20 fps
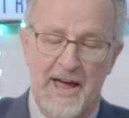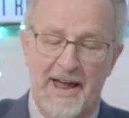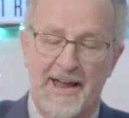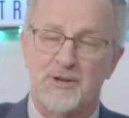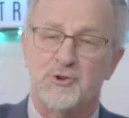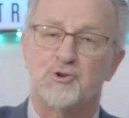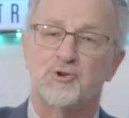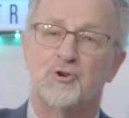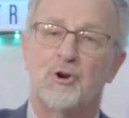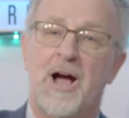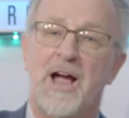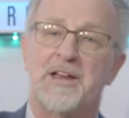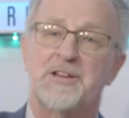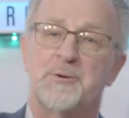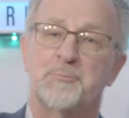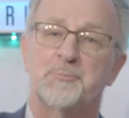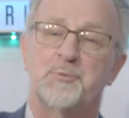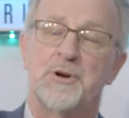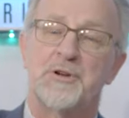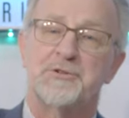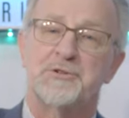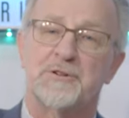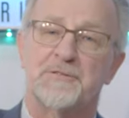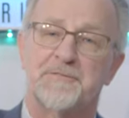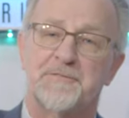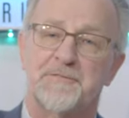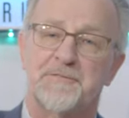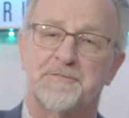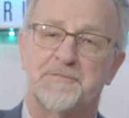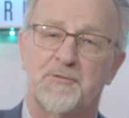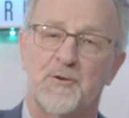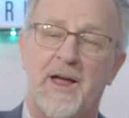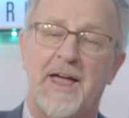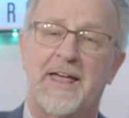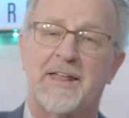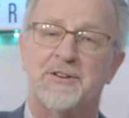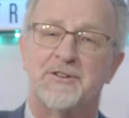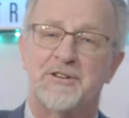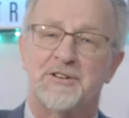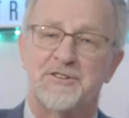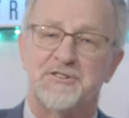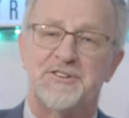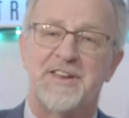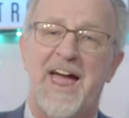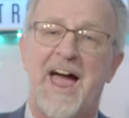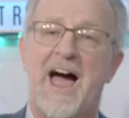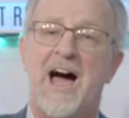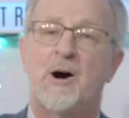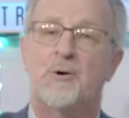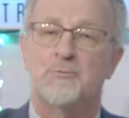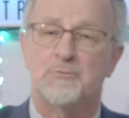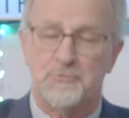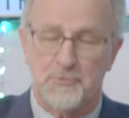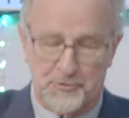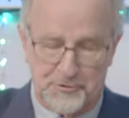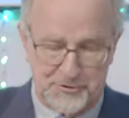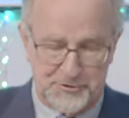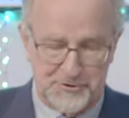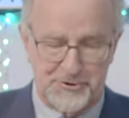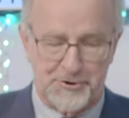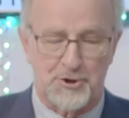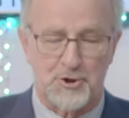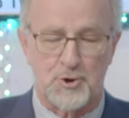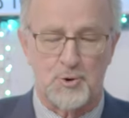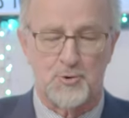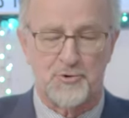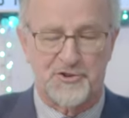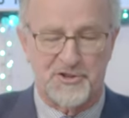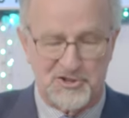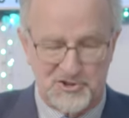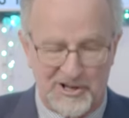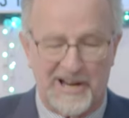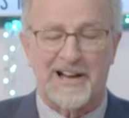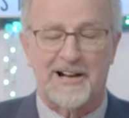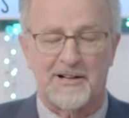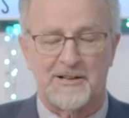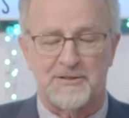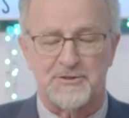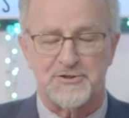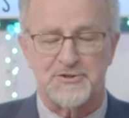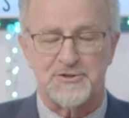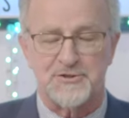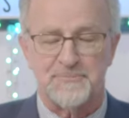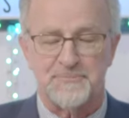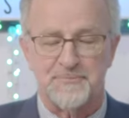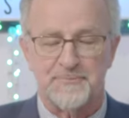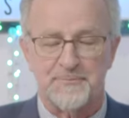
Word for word: and try to bring their friend down through the shingles.